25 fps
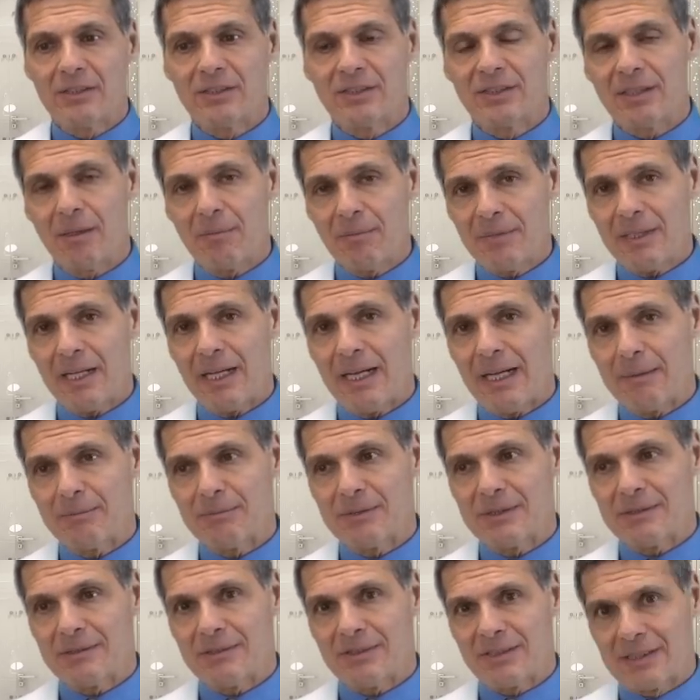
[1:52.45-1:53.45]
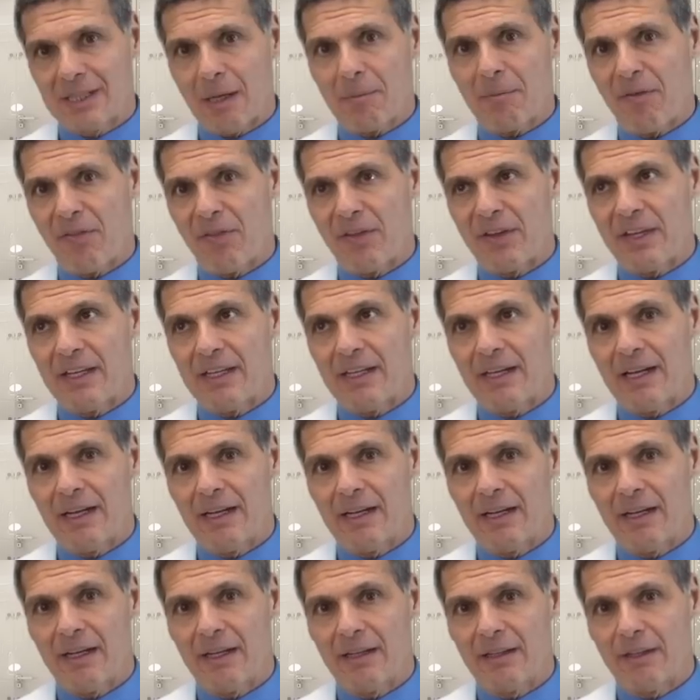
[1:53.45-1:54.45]
sometimes some of
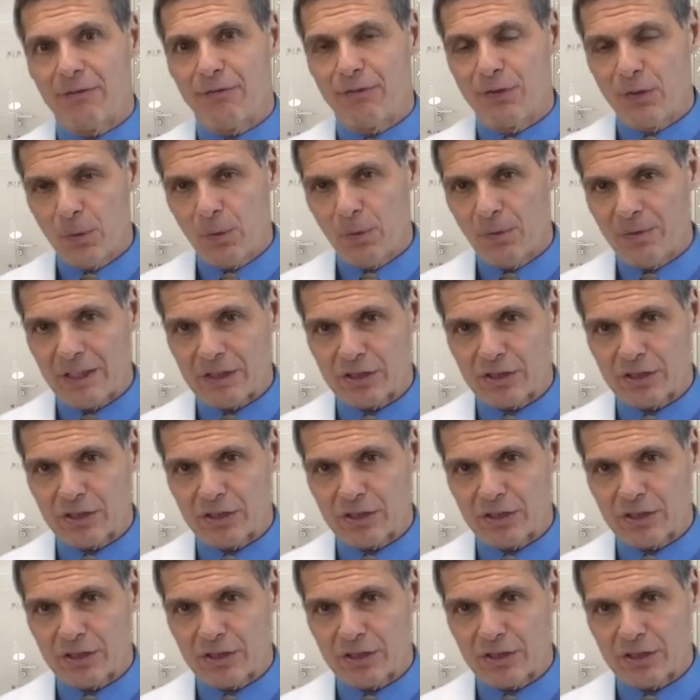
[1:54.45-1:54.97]
the fuel